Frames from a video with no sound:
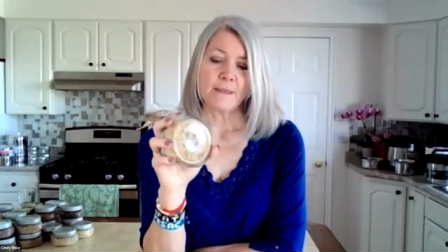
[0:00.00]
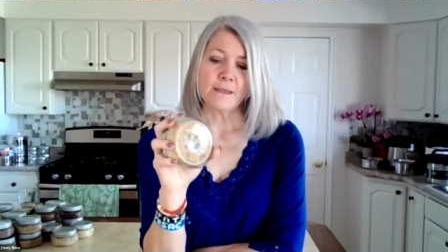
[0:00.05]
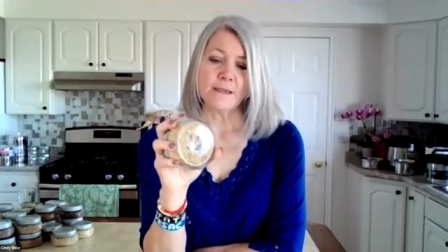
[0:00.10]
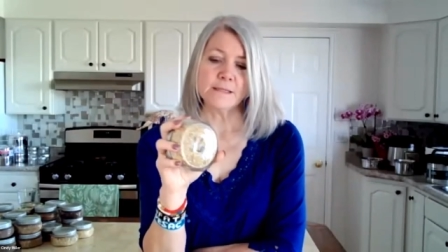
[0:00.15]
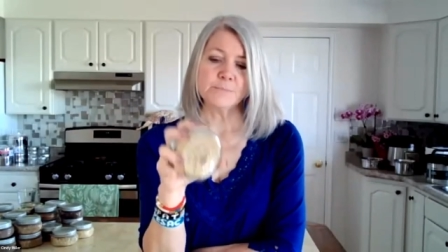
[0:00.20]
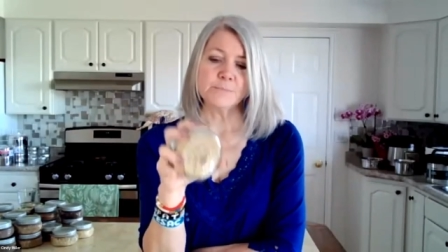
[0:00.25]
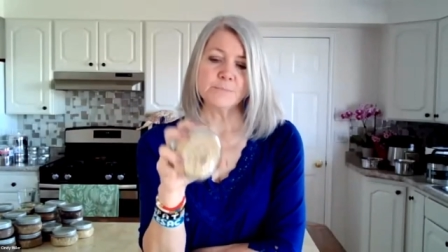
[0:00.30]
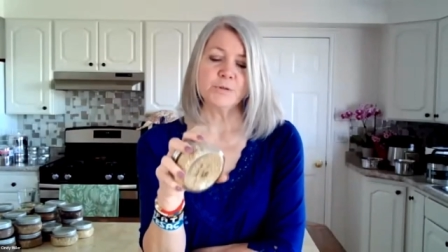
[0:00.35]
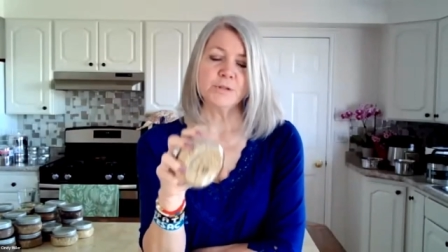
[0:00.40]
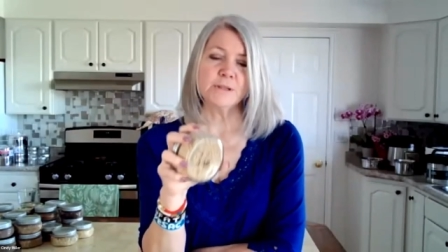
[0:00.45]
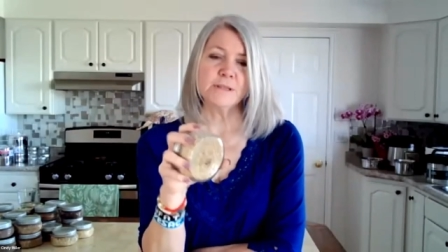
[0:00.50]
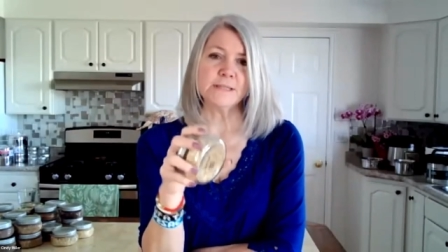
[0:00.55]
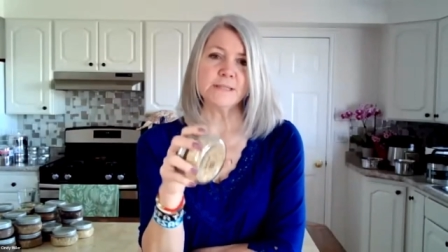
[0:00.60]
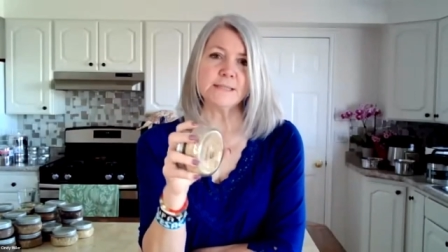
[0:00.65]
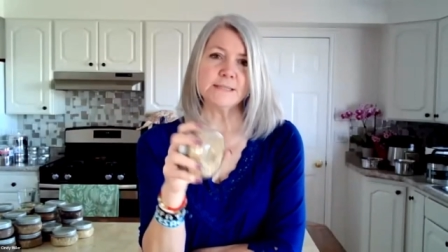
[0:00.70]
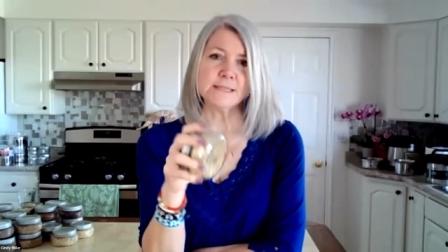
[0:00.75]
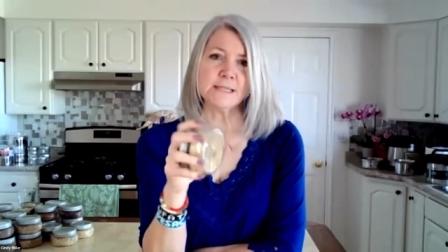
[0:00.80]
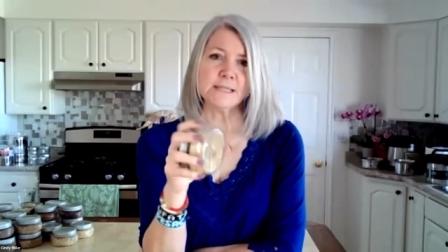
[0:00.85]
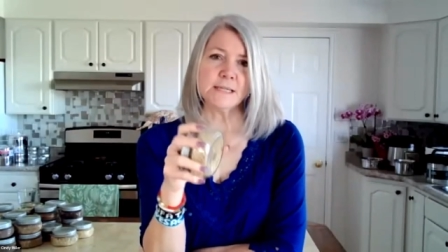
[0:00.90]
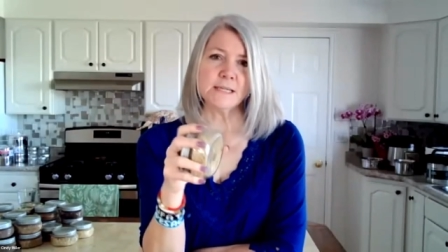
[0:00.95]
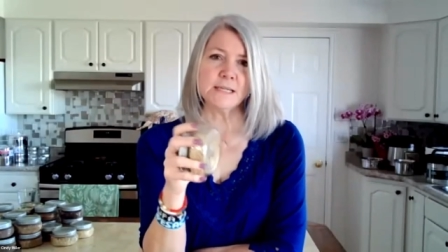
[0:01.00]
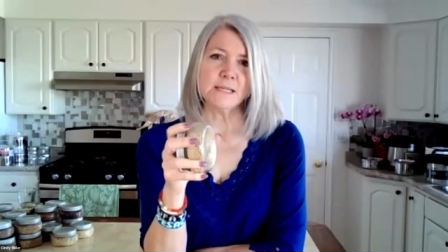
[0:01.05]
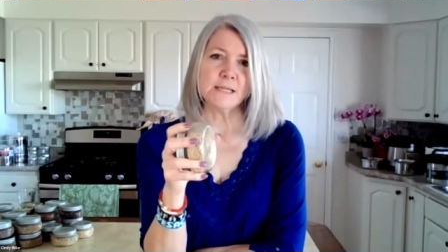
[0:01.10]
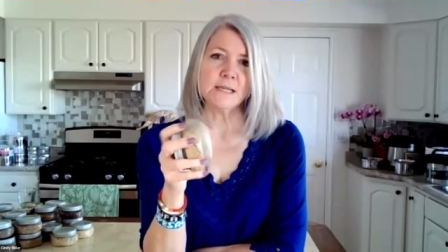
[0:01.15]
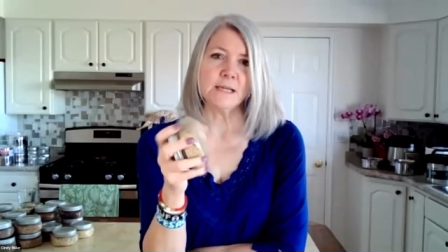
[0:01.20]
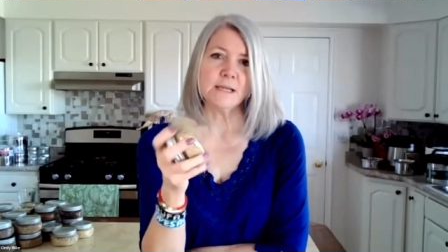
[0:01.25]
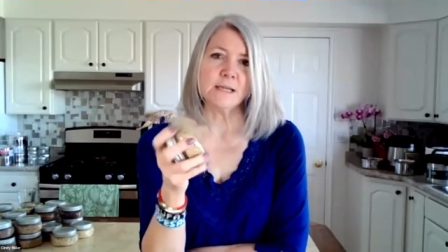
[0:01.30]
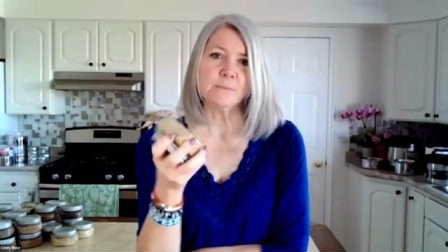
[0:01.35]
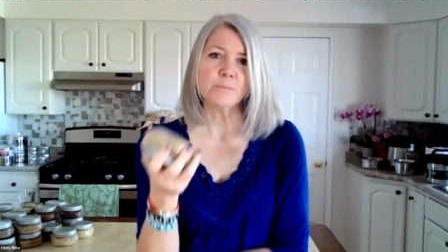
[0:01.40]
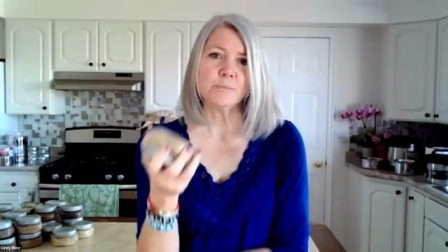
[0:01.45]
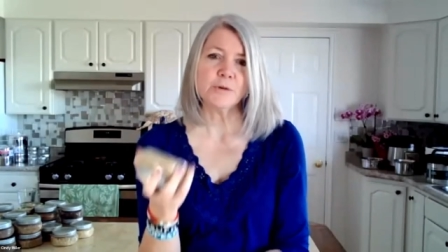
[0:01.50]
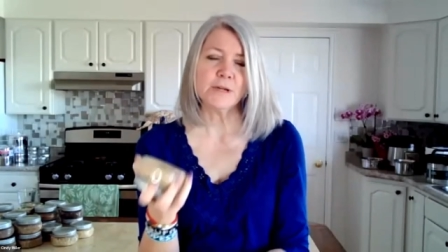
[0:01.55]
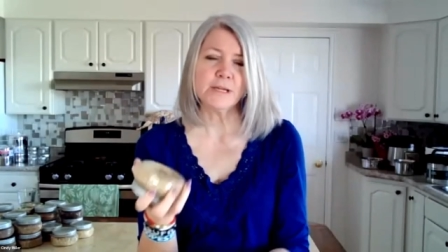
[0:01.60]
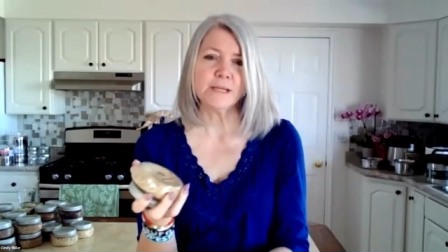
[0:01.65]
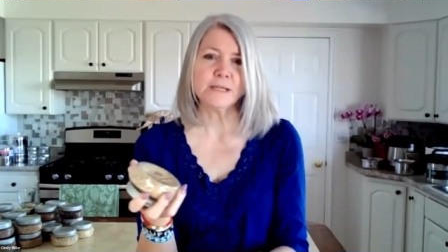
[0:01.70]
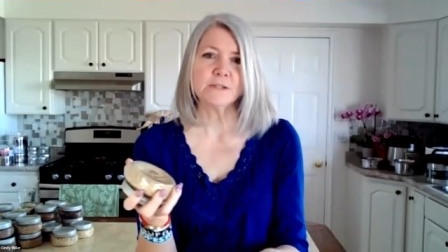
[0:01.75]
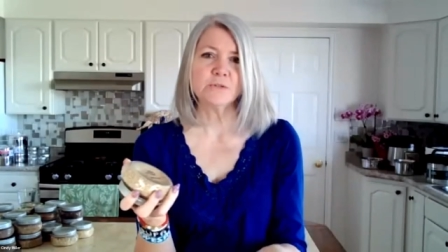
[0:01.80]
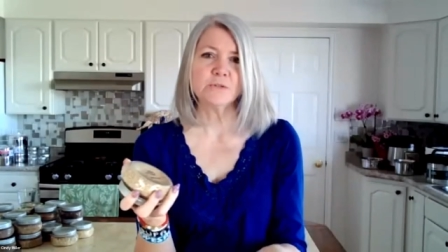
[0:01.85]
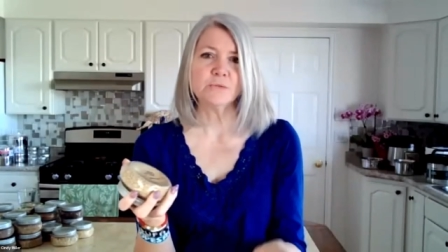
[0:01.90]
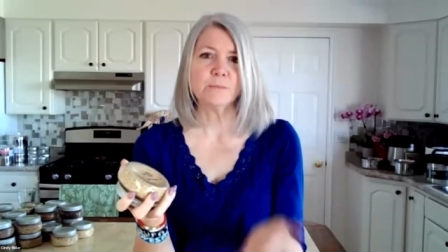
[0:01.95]
is put these in and bring
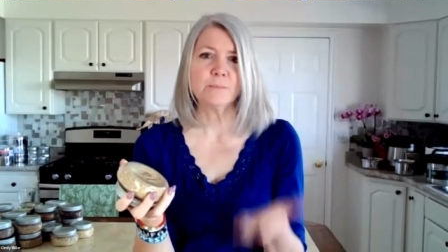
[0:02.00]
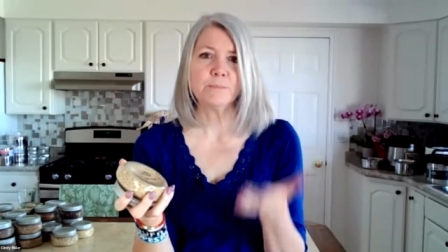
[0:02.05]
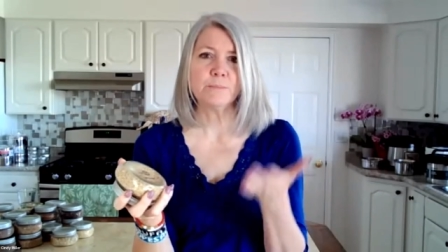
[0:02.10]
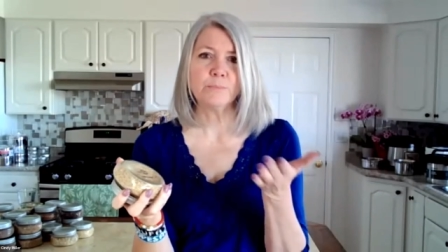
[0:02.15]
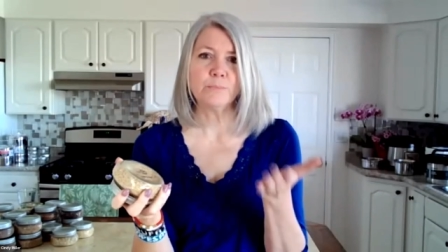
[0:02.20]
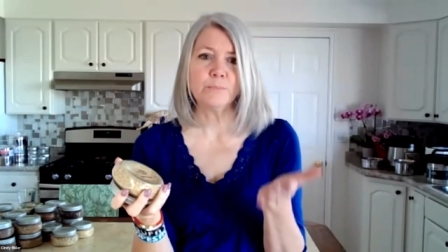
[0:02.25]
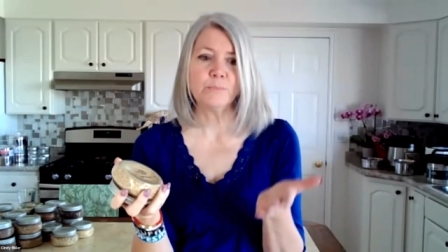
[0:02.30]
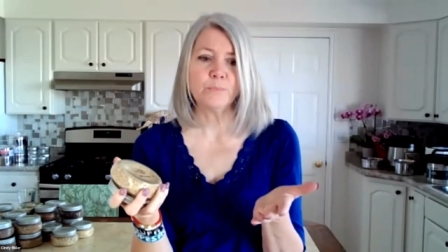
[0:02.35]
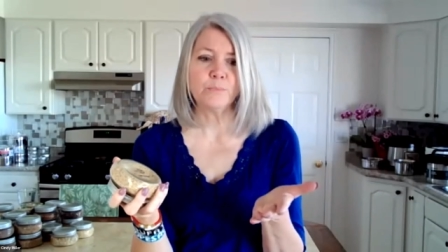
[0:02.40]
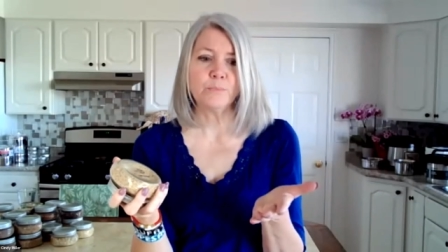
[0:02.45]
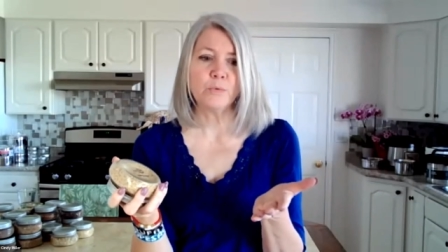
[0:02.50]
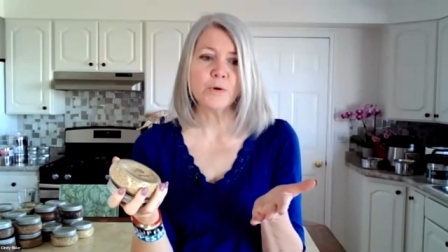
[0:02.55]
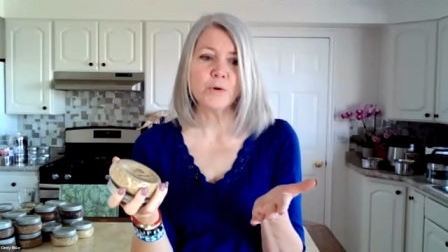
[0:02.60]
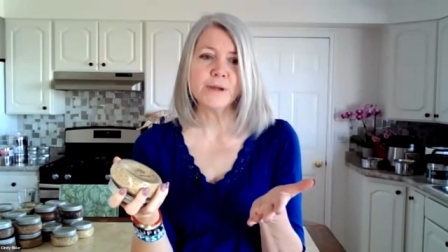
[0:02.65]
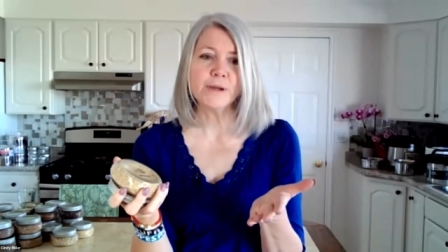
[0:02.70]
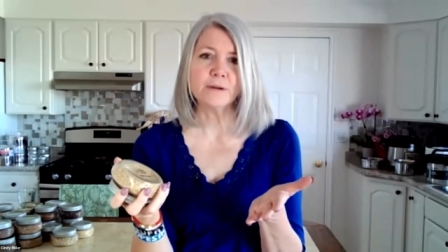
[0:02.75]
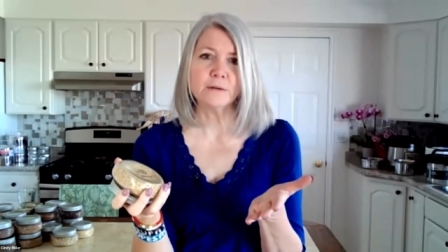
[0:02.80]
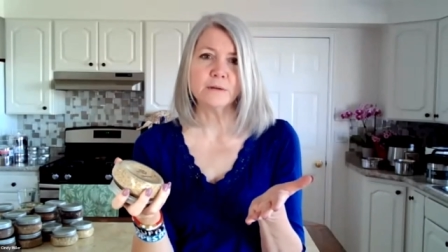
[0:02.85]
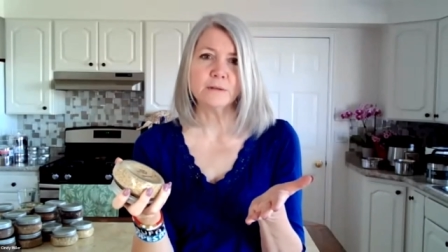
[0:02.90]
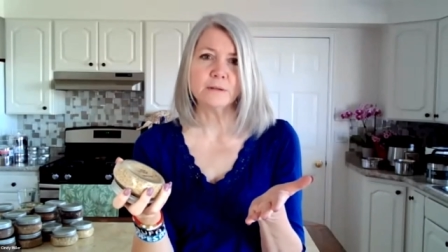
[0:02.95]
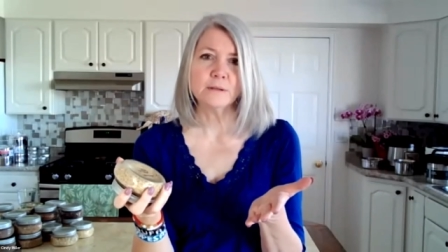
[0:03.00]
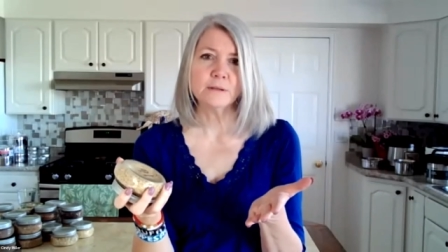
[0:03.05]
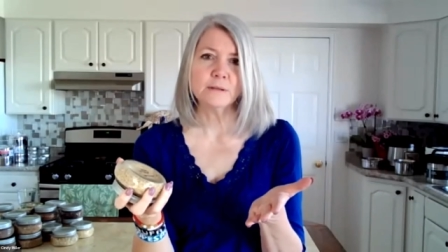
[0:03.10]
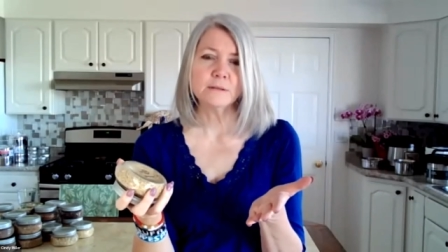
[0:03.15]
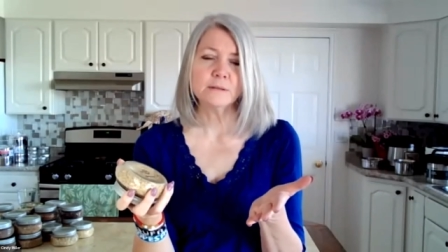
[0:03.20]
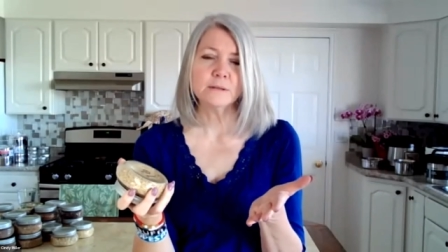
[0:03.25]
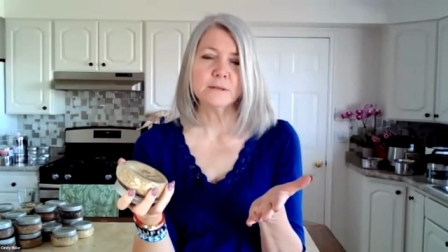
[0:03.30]
it to a boil.